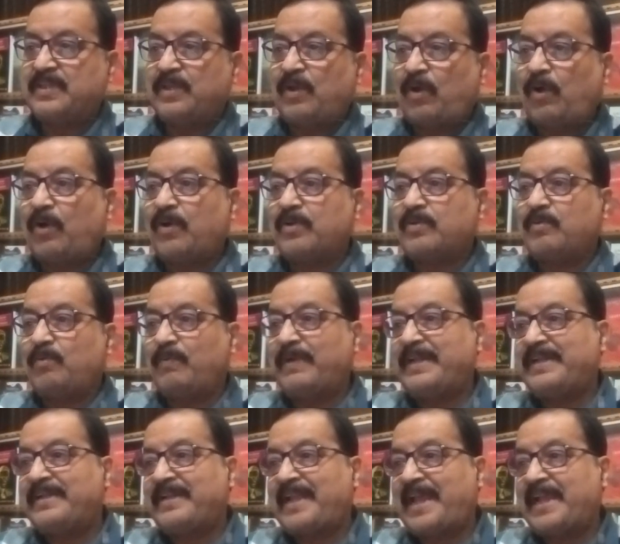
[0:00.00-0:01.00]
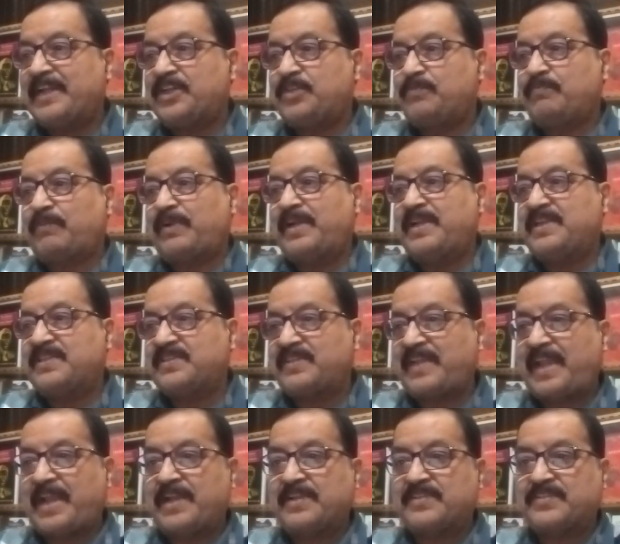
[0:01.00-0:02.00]
Or one might, for
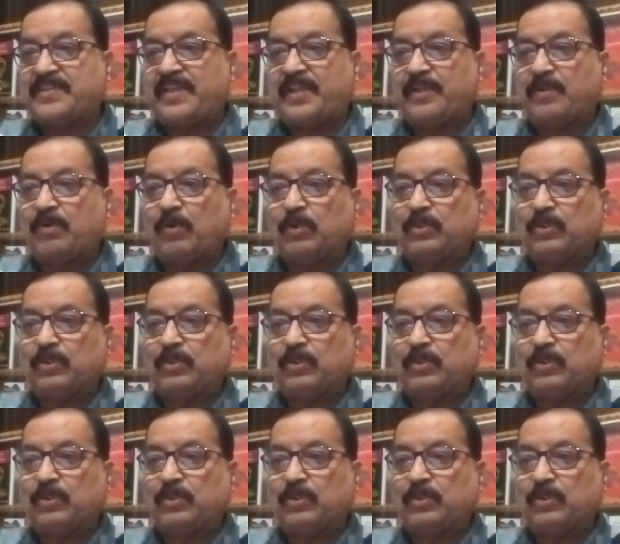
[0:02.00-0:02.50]
instance, go